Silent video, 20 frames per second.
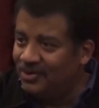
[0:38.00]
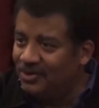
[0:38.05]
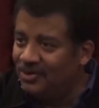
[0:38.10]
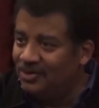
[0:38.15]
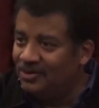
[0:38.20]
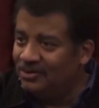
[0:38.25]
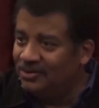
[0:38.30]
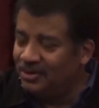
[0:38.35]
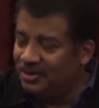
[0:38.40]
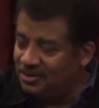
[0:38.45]

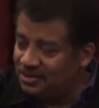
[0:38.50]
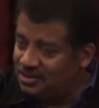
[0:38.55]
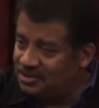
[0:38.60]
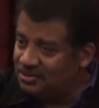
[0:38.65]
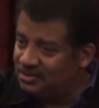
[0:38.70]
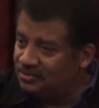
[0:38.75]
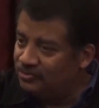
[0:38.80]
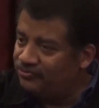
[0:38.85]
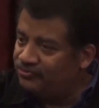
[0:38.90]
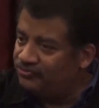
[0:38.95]

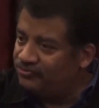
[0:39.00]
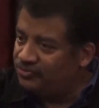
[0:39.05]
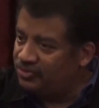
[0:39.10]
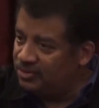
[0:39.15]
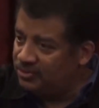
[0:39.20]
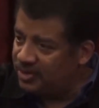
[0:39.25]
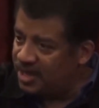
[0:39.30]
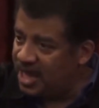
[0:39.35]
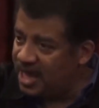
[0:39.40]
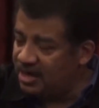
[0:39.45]
into few
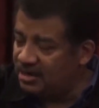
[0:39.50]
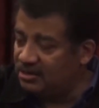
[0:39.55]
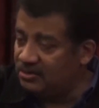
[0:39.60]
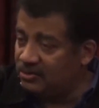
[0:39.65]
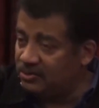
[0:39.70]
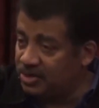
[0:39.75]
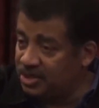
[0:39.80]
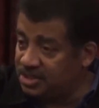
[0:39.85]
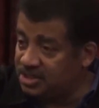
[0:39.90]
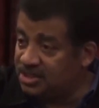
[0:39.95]

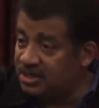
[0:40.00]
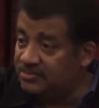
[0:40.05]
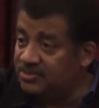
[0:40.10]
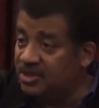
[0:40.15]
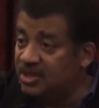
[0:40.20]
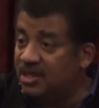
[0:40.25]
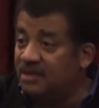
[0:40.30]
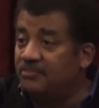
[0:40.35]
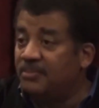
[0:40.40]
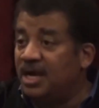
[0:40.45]
categories something
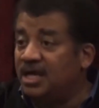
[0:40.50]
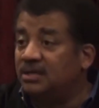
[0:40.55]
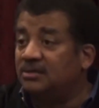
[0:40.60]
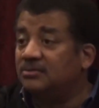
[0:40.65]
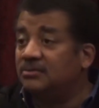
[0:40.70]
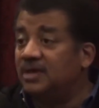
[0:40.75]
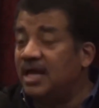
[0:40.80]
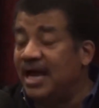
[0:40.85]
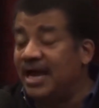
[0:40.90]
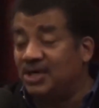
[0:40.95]
that might
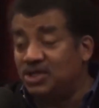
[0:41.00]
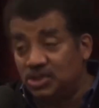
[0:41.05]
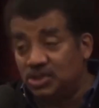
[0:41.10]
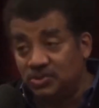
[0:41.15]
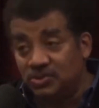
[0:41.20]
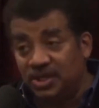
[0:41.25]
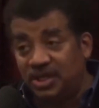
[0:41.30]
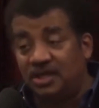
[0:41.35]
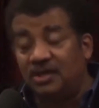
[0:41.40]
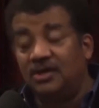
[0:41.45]

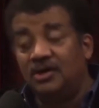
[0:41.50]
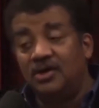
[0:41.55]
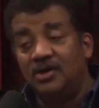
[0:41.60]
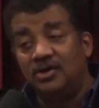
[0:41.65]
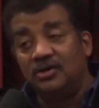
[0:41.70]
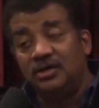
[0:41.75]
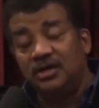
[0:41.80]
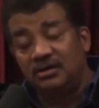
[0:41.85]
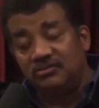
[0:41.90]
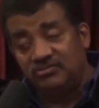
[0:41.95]
actually,
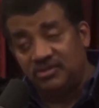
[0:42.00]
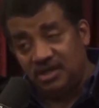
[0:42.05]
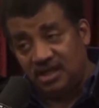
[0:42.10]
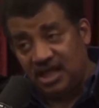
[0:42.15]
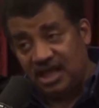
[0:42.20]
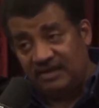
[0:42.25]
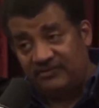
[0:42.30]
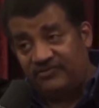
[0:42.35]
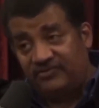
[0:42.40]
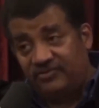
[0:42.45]
in real
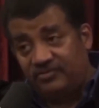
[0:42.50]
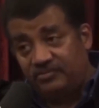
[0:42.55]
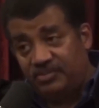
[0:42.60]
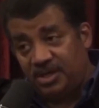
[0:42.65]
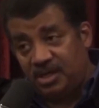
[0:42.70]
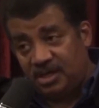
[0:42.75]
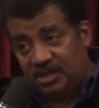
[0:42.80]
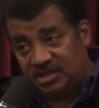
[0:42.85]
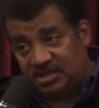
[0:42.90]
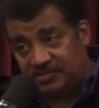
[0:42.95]
life, be
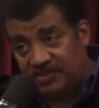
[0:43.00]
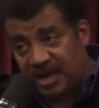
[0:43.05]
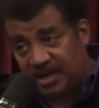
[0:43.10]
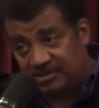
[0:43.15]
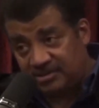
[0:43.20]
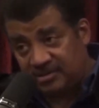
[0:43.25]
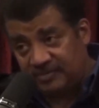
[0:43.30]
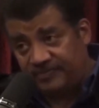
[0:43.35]
on a spectrum.